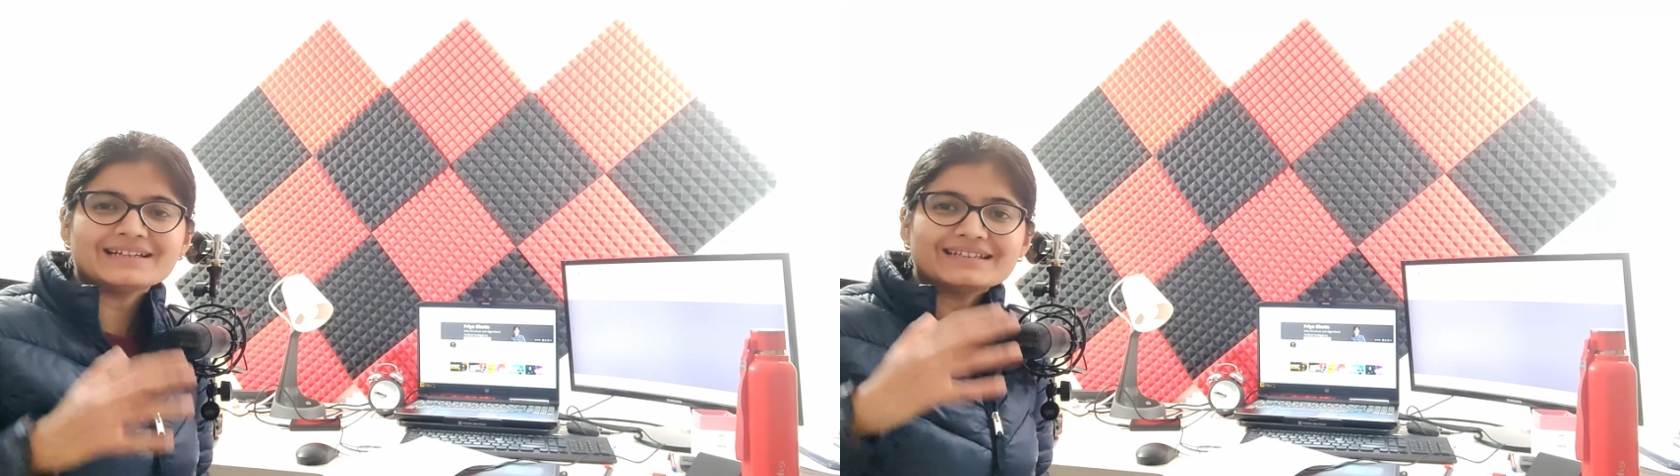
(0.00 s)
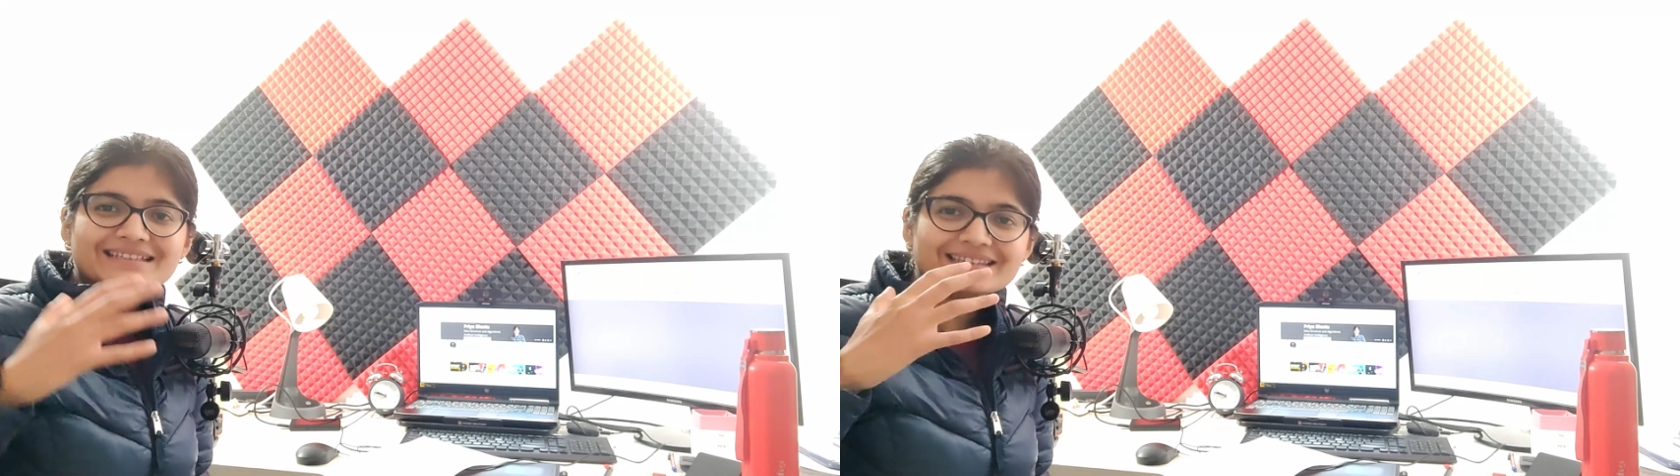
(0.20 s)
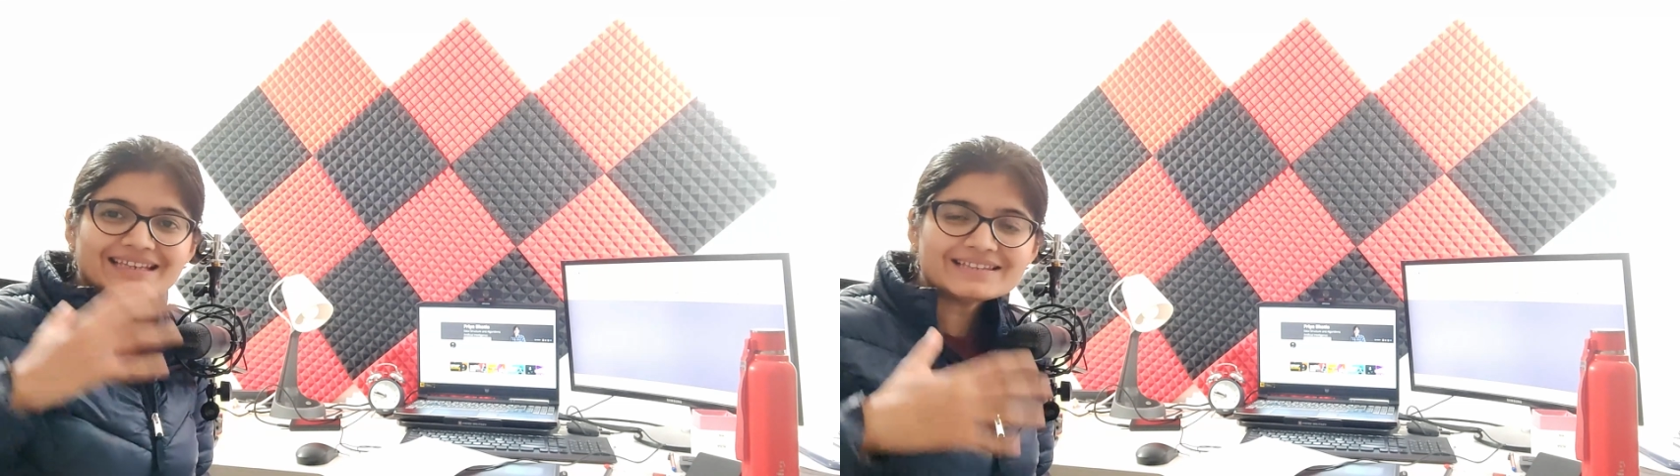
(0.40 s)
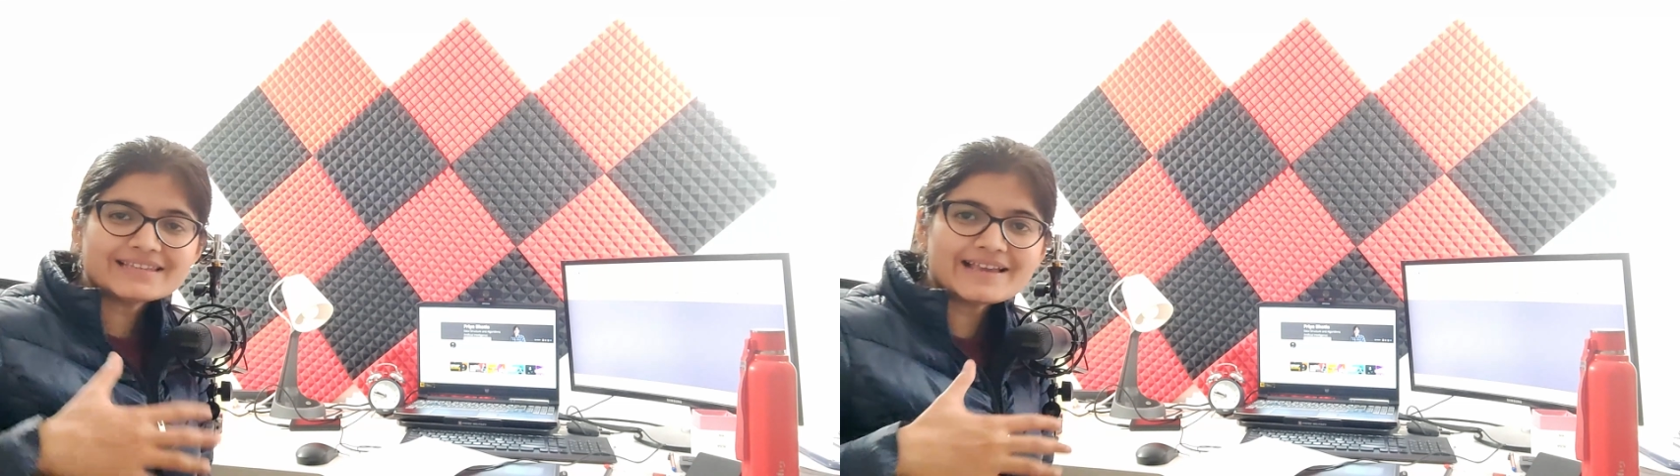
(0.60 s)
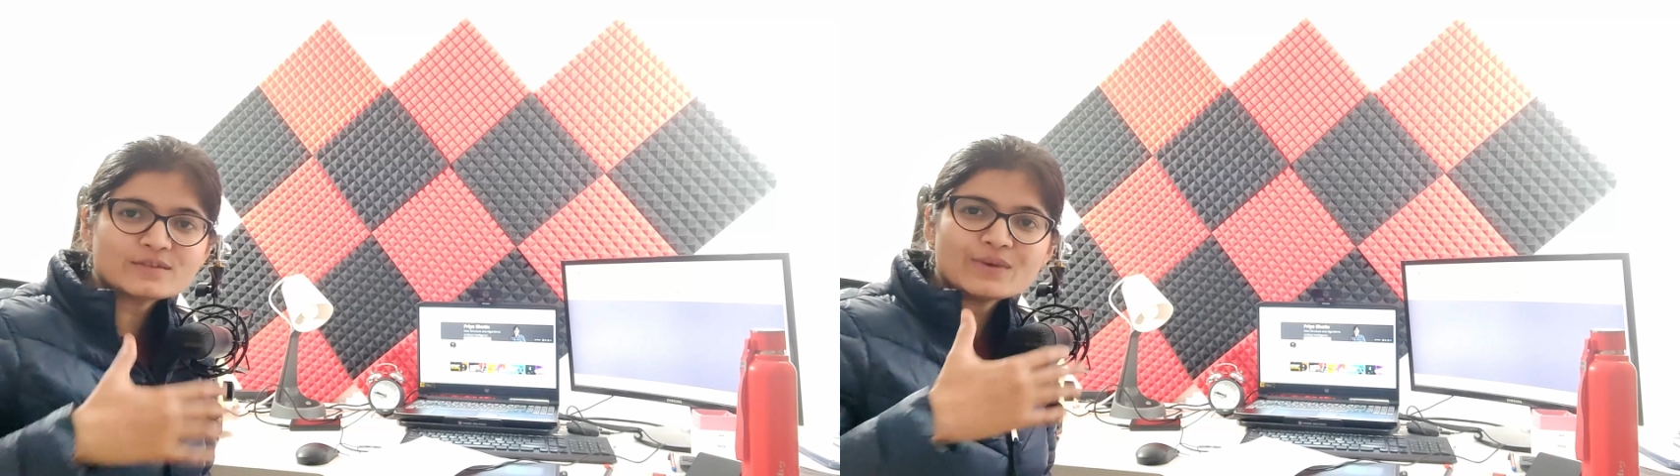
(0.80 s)
that these
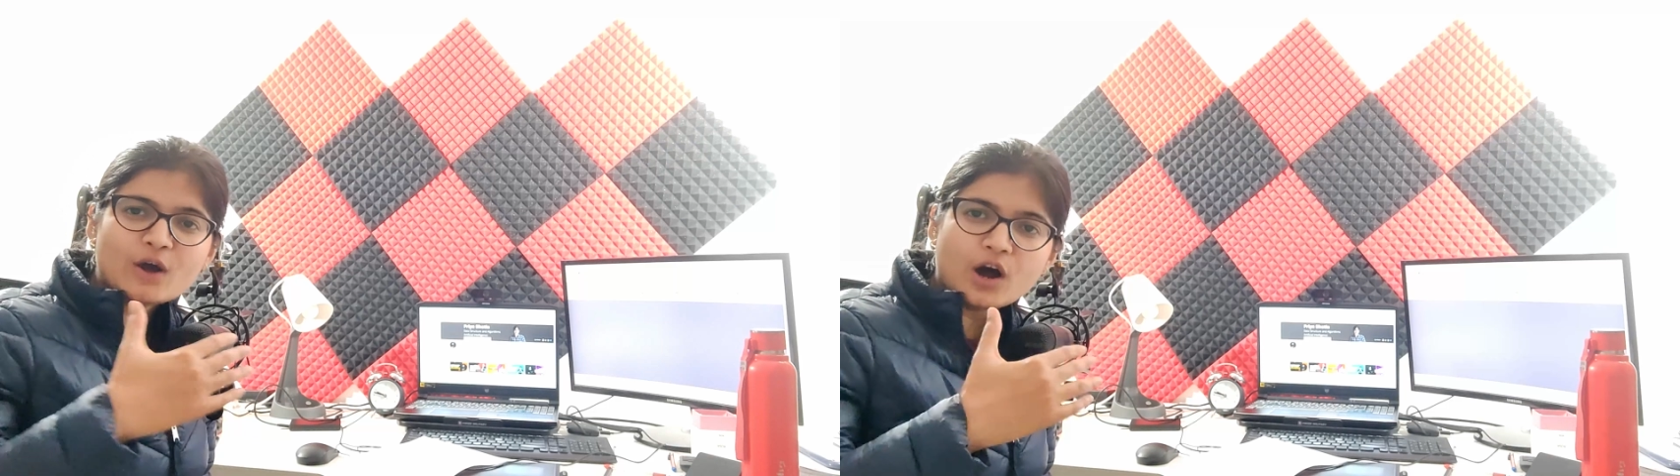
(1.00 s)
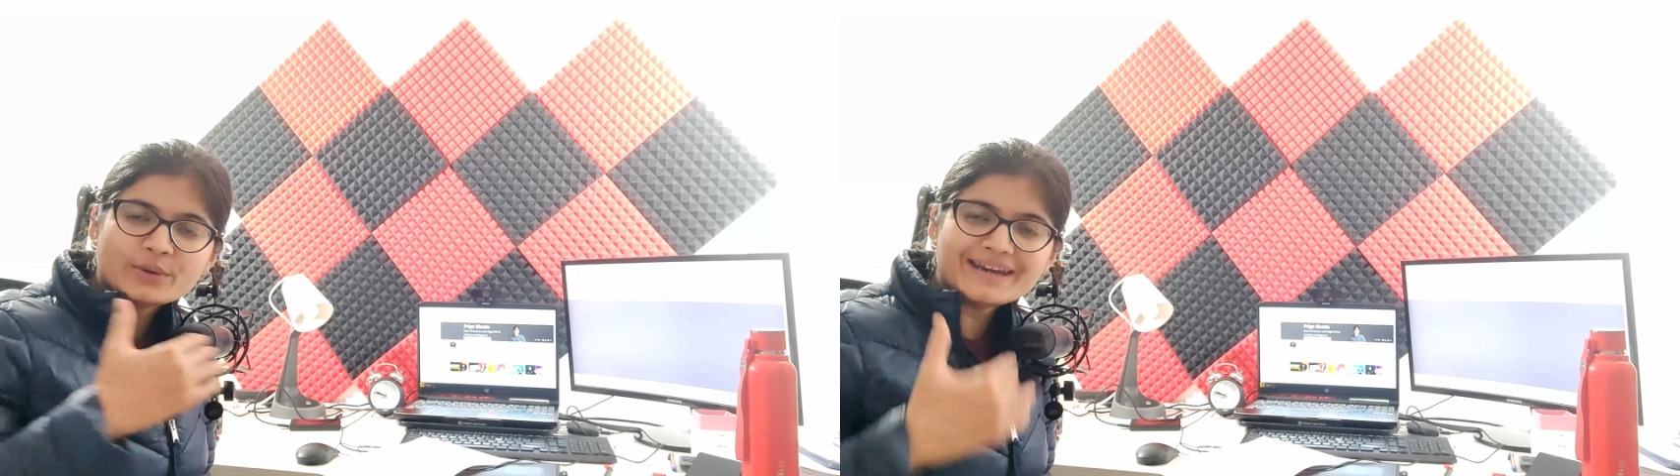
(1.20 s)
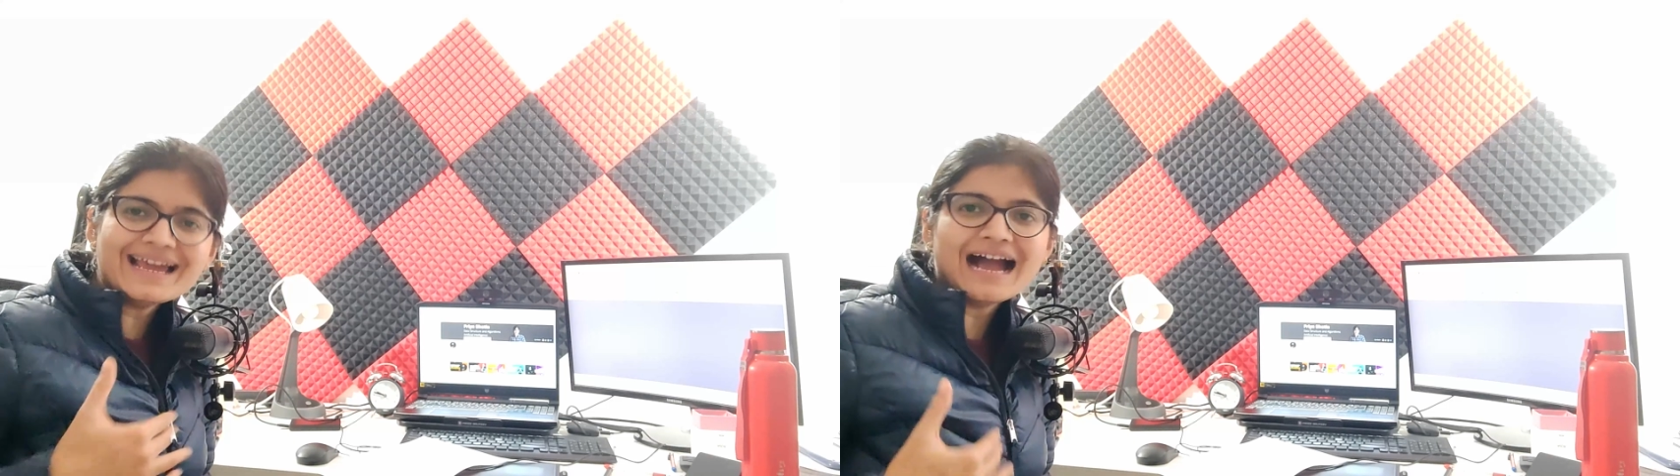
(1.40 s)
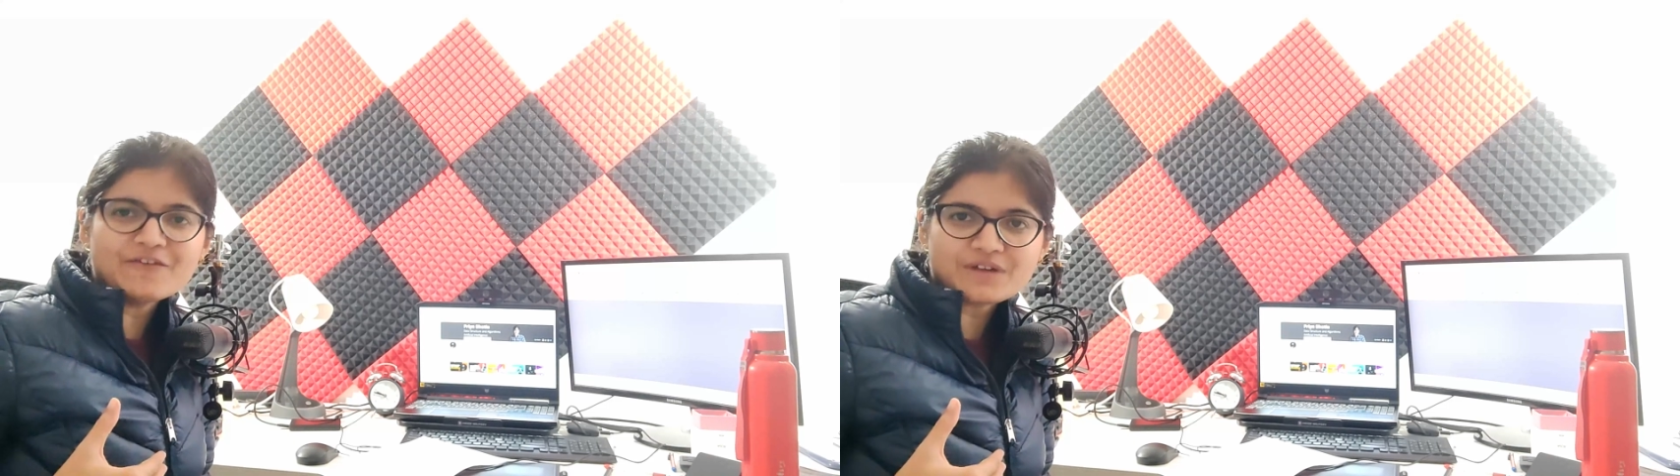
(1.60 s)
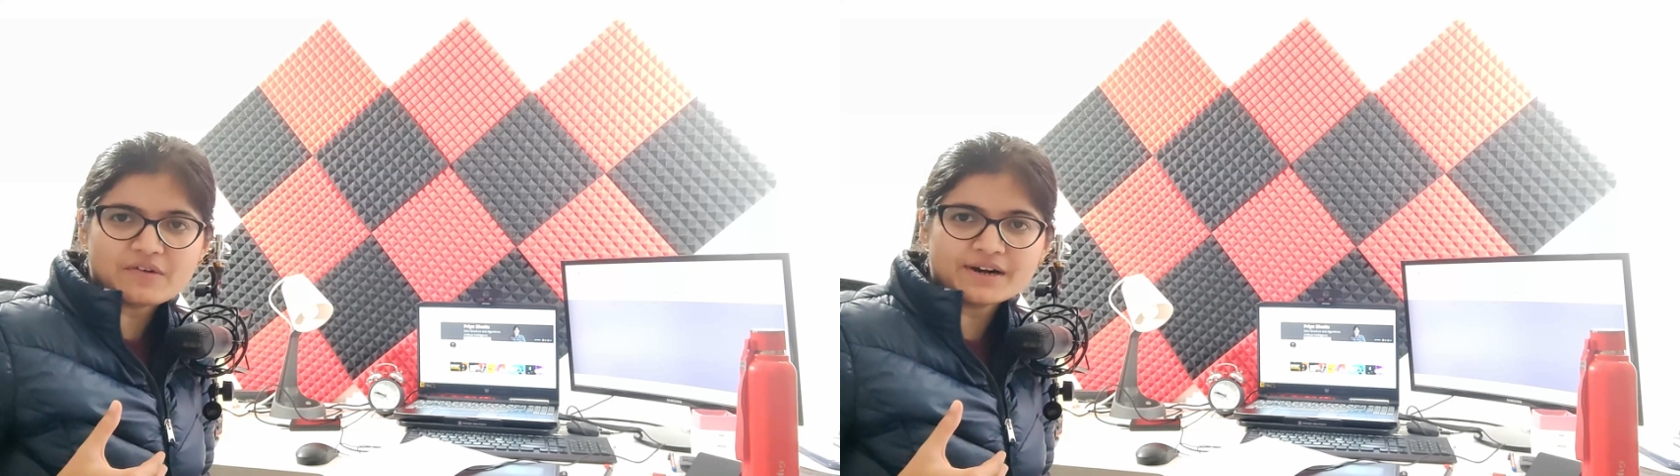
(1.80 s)
things we already
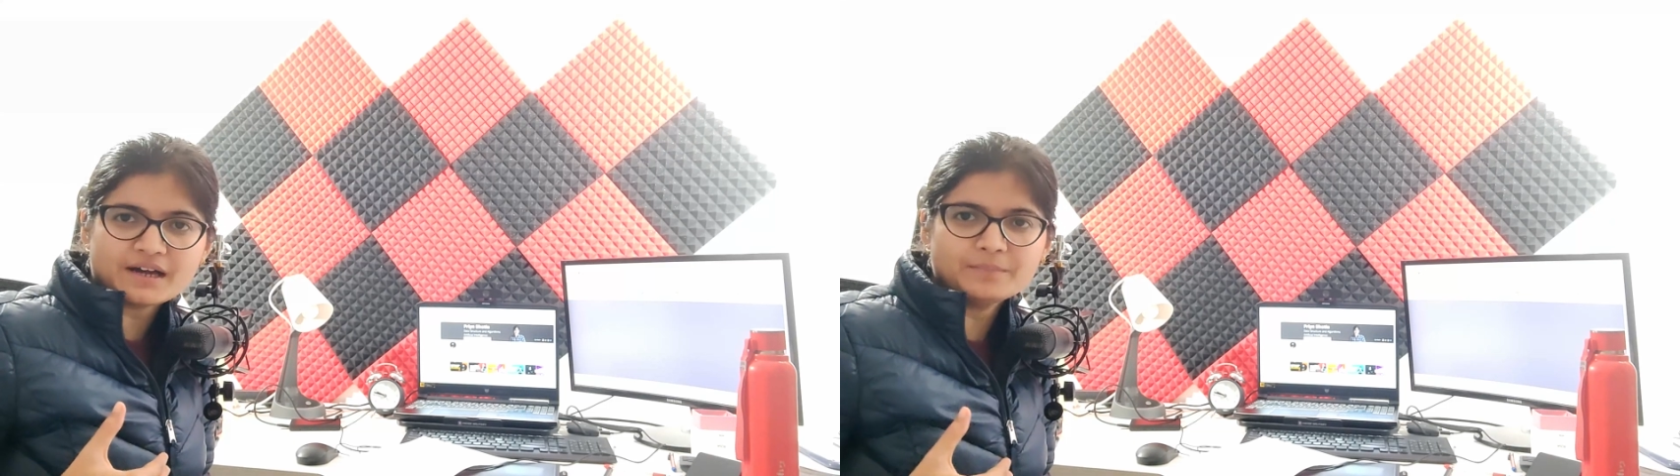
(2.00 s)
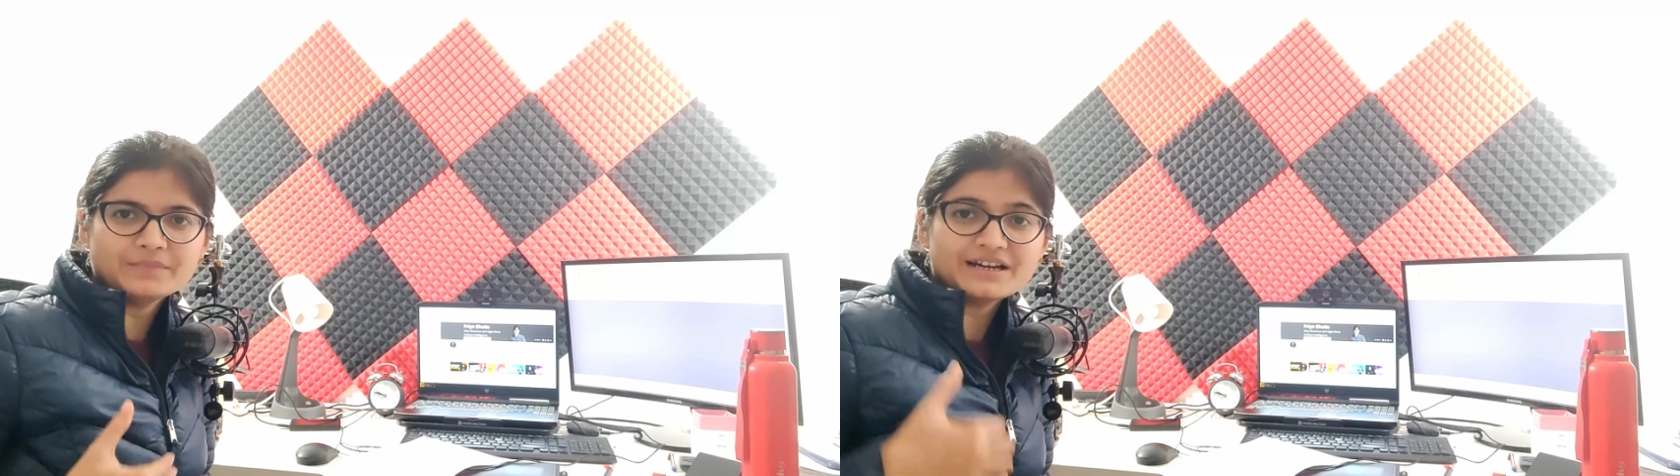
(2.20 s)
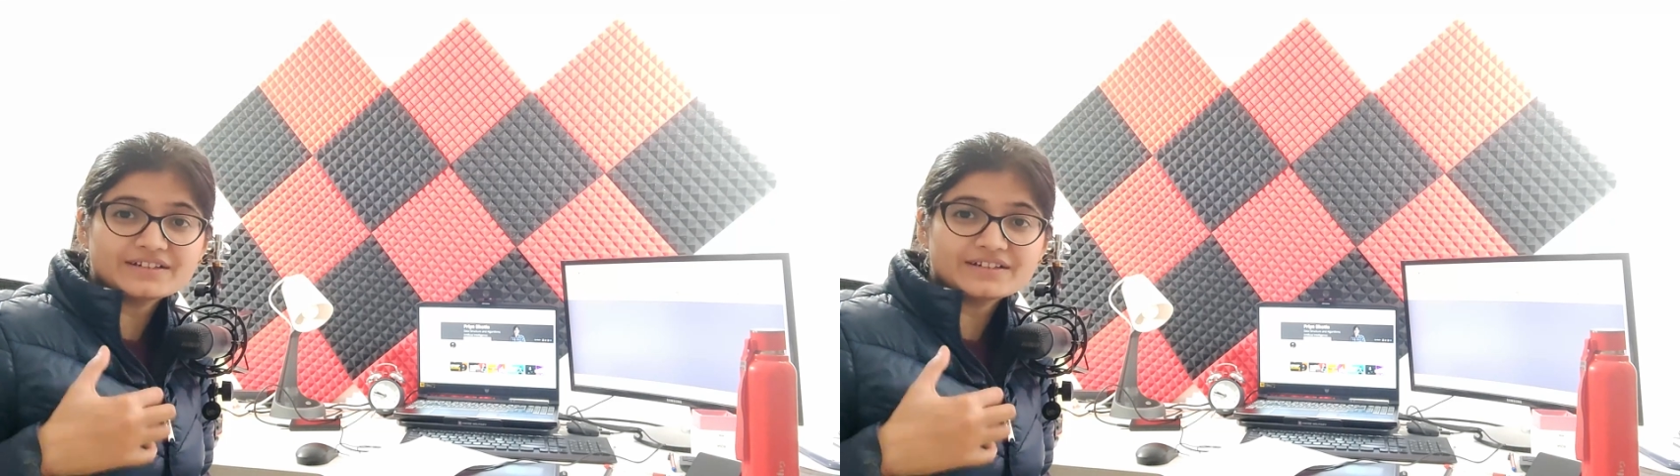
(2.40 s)
have covered up.